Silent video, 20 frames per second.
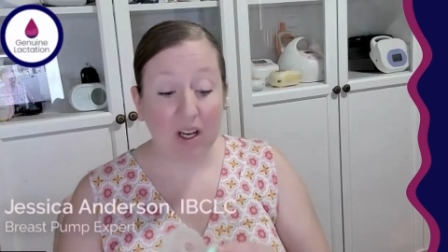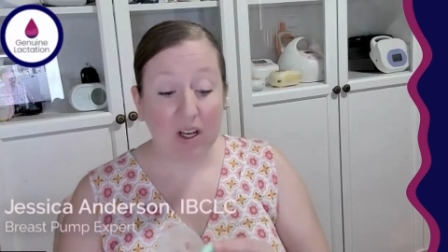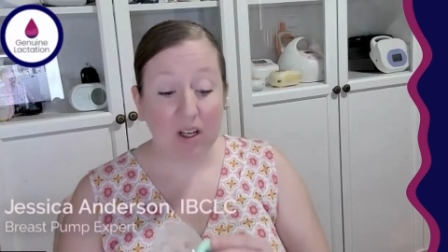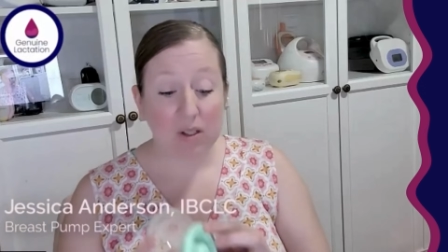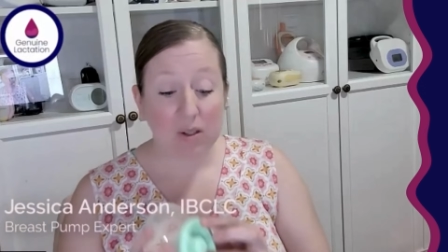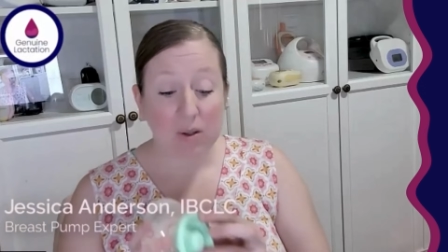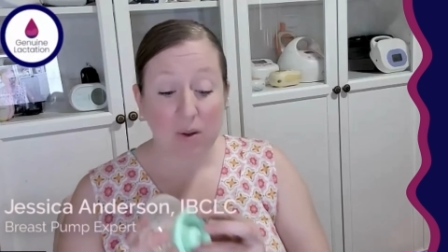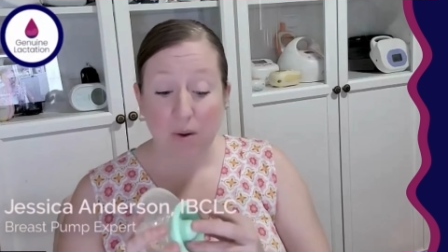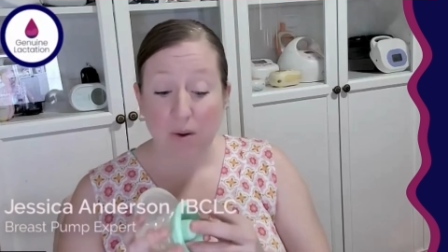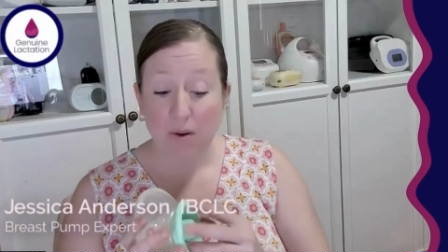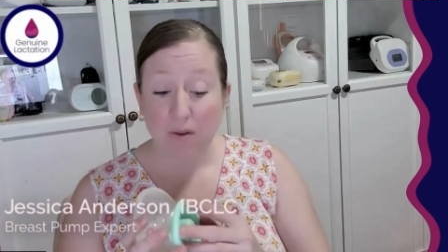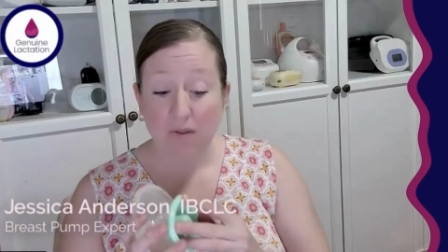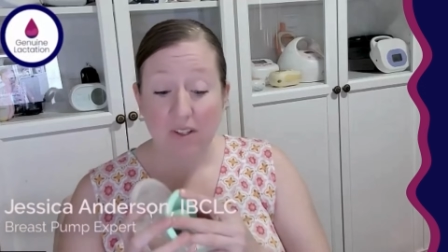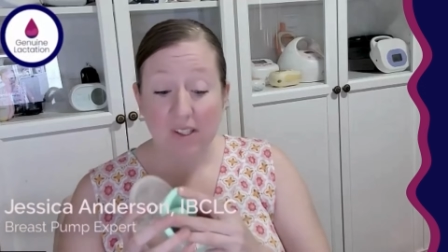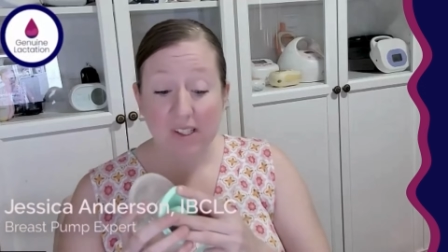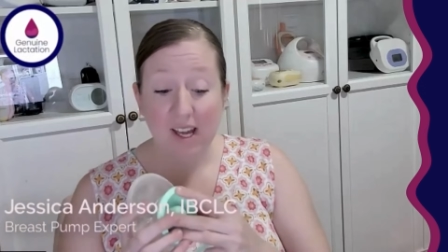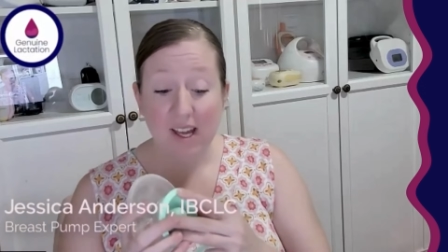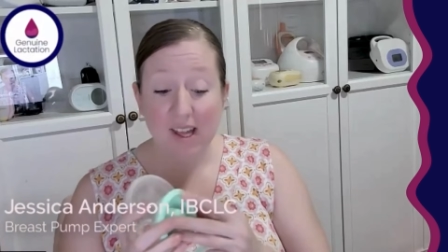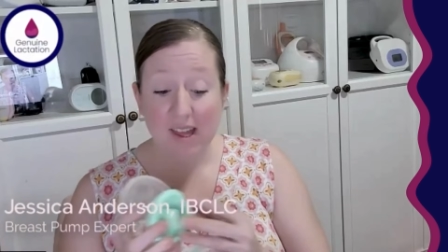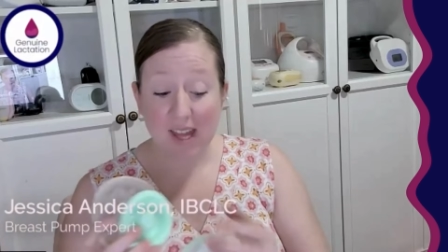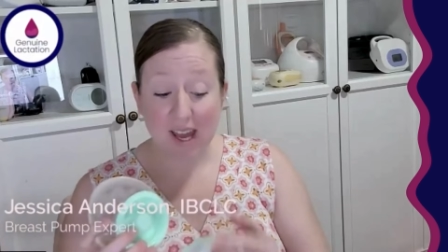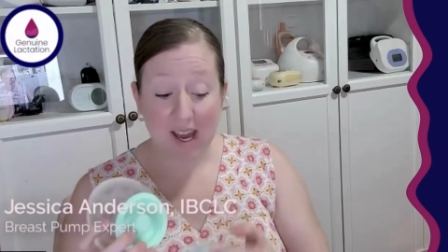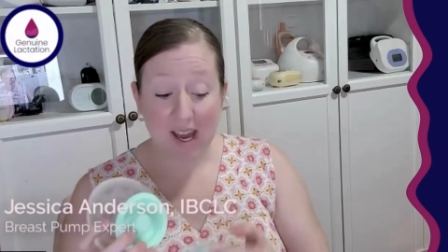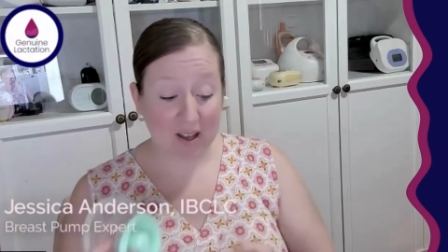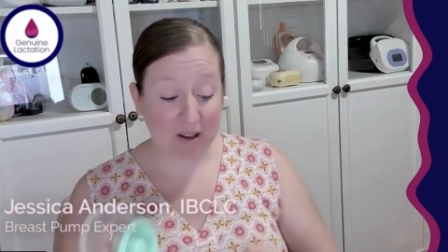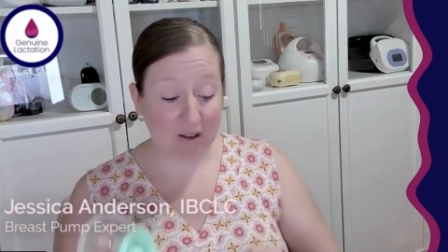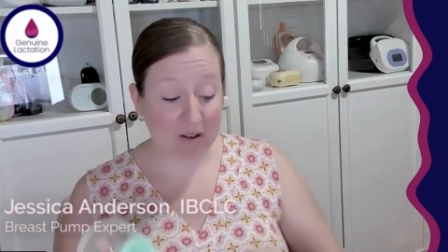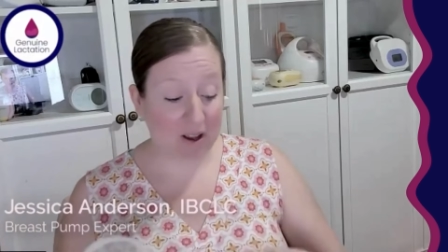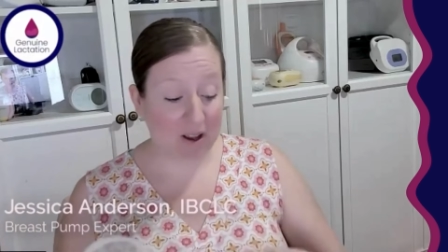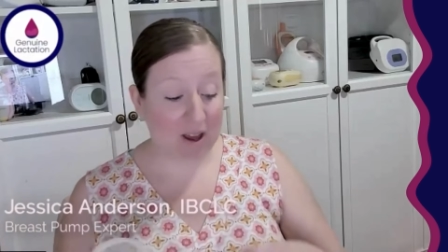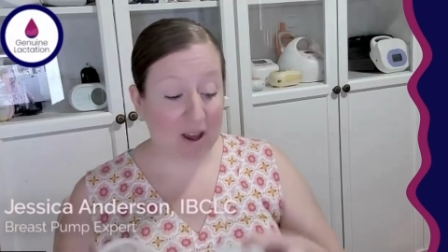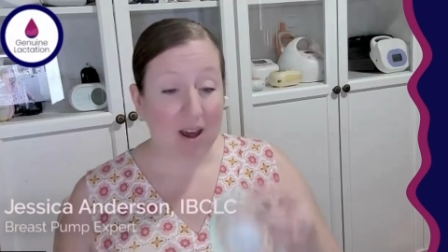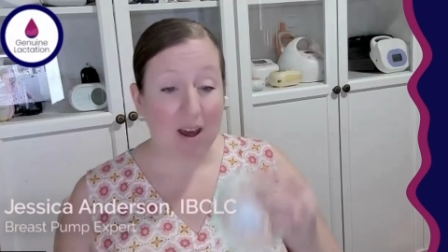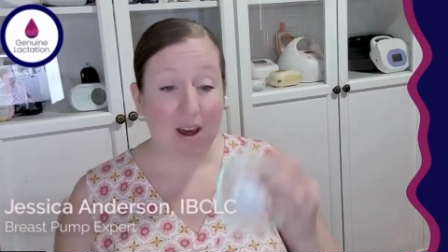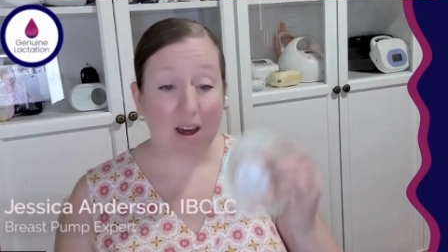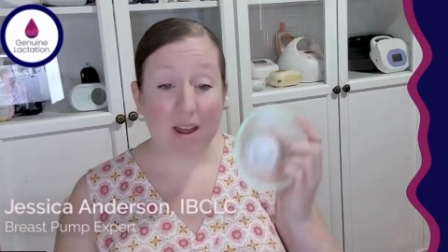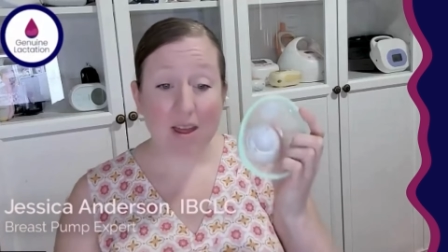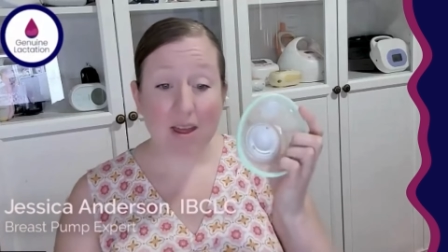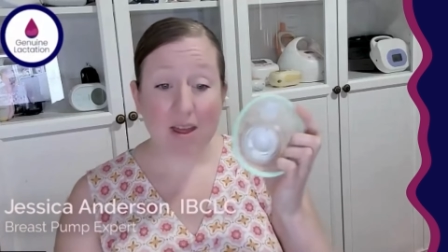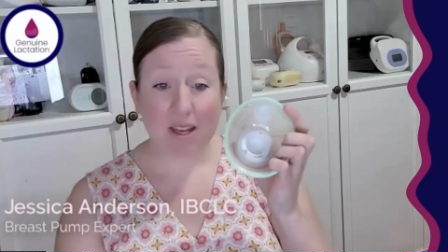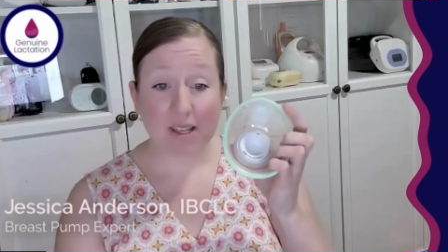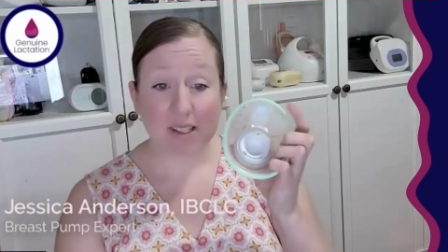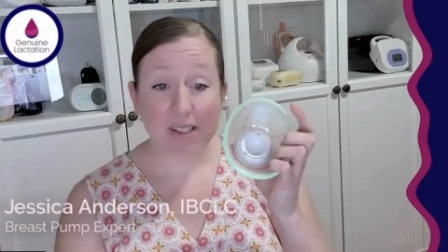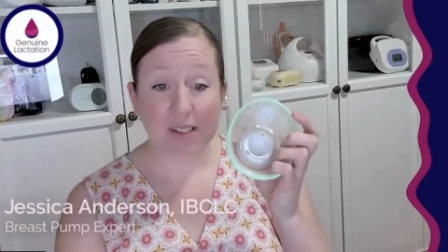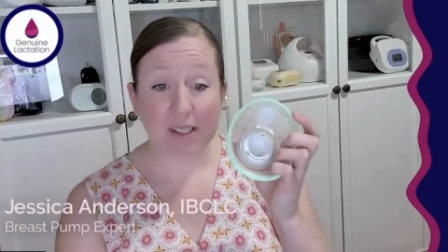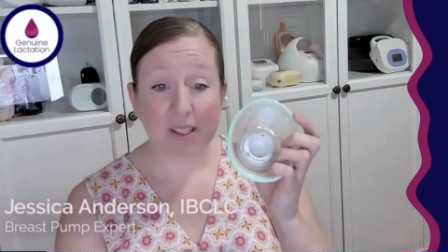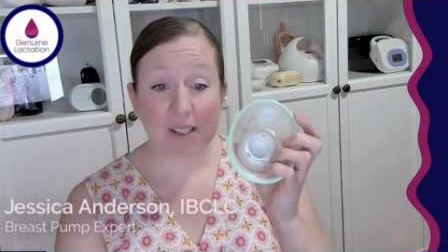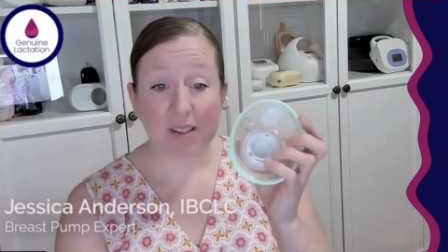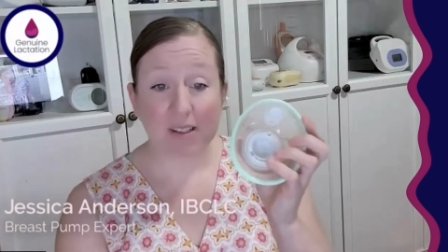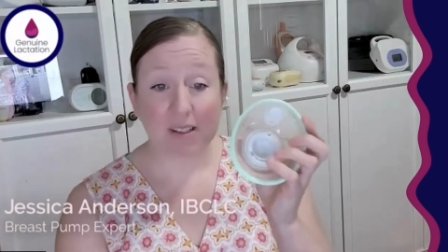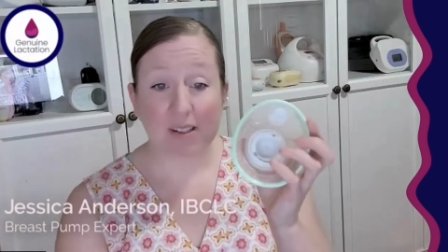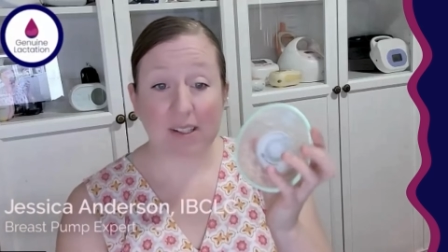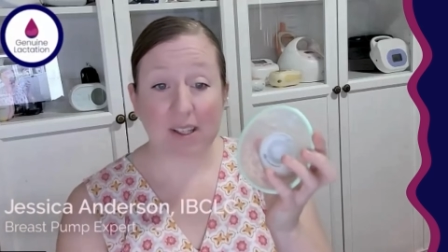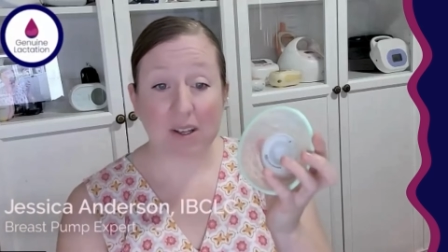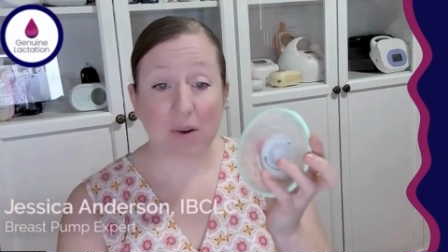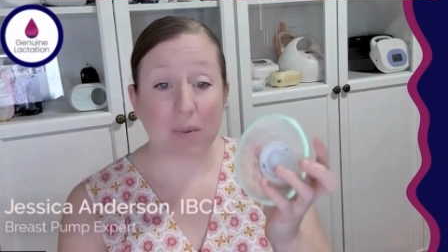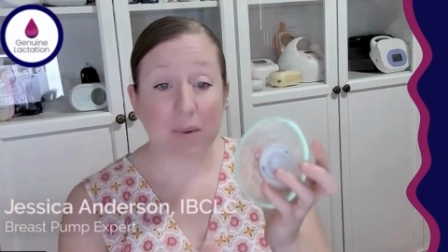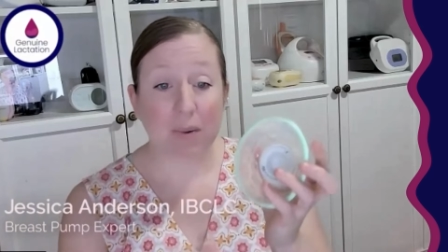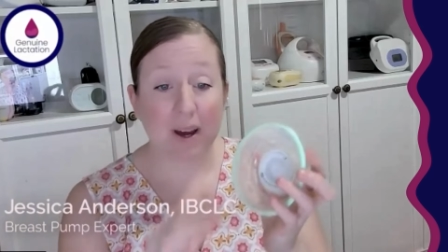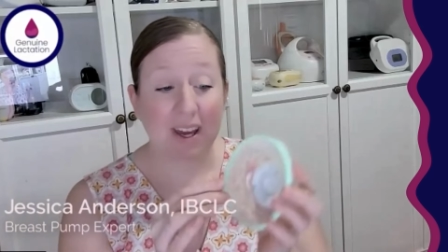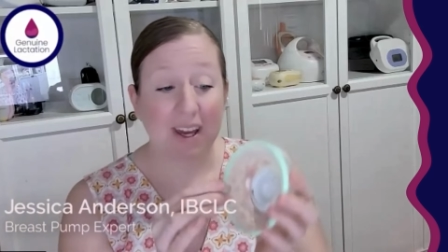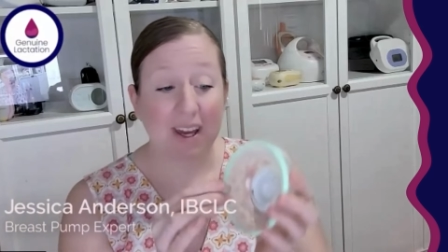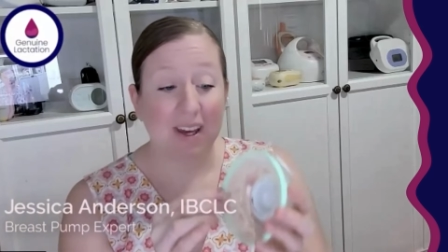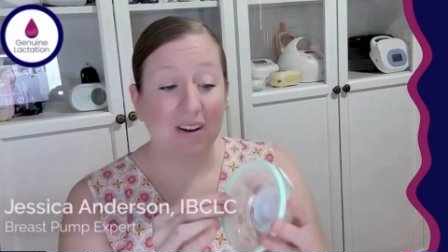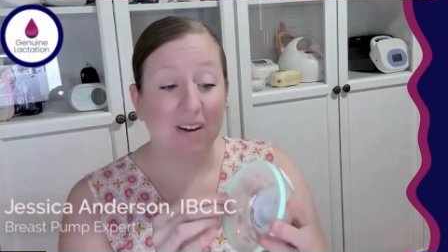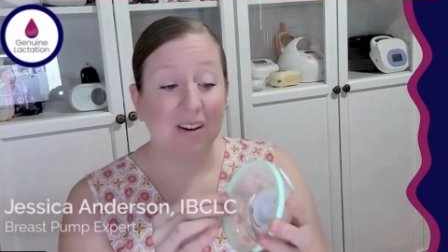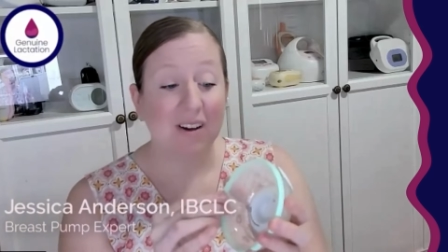So you've just got that. This seal right here